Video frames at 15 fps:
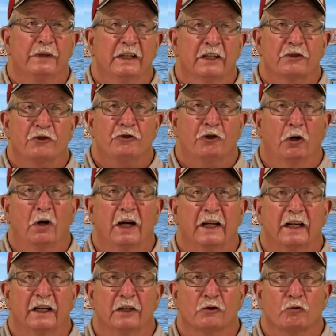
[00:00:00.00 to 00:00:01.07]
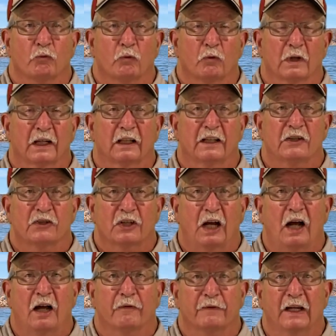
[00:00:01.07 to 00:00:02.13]
this joint is really
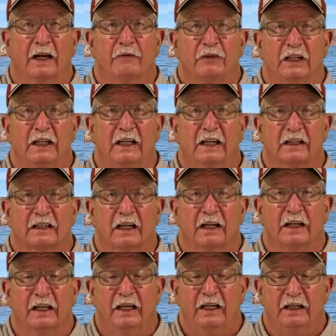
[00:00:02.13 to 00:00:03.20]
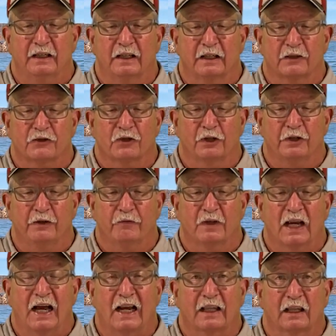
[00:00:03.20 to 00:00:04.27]
soft after you get done heating it, so you've
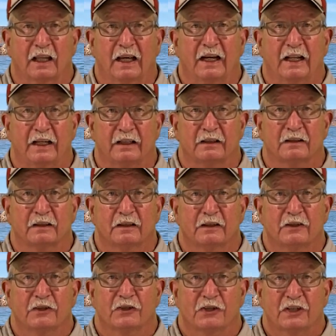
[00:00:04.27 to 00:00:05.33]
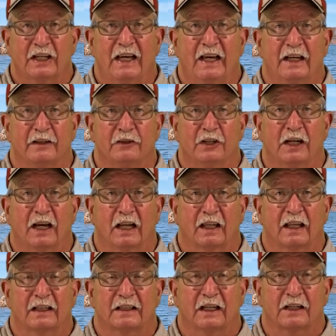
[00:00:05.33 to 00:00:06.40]
got to let it set. You got to
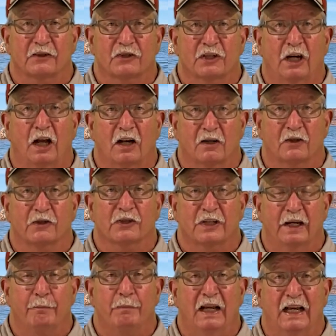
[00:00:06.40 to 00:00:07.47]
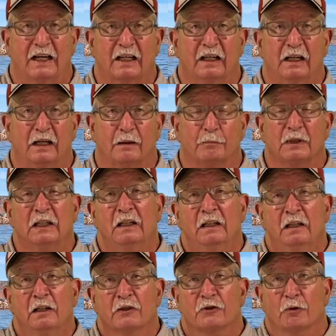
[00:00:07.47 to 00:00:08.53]
let that solder set back up.
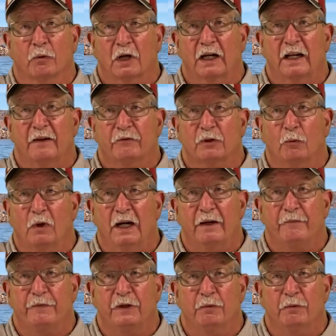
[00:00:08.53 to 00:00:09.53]
So we're going to have to wait a few